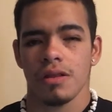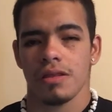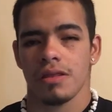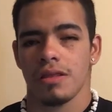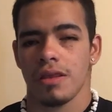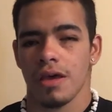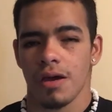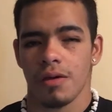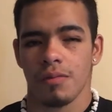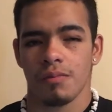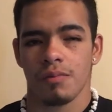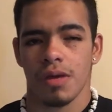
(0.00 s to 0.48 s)

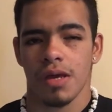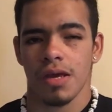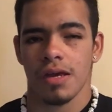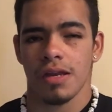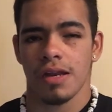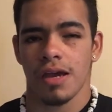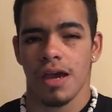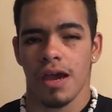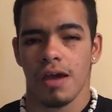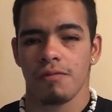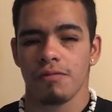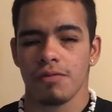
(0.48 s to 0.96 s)
them
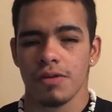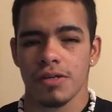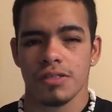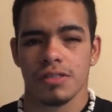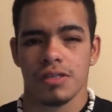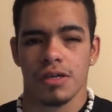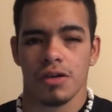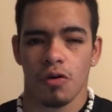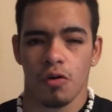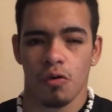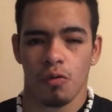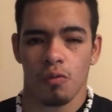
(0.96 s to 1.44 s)
in every
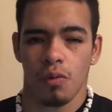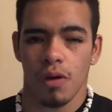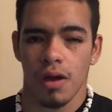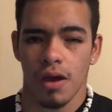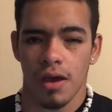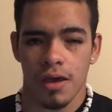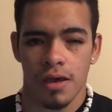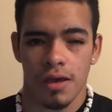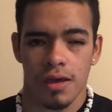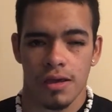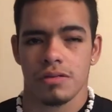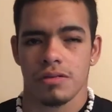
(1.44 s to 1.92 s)
single
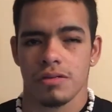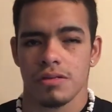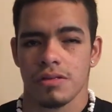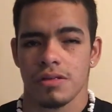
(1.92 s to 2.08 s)
way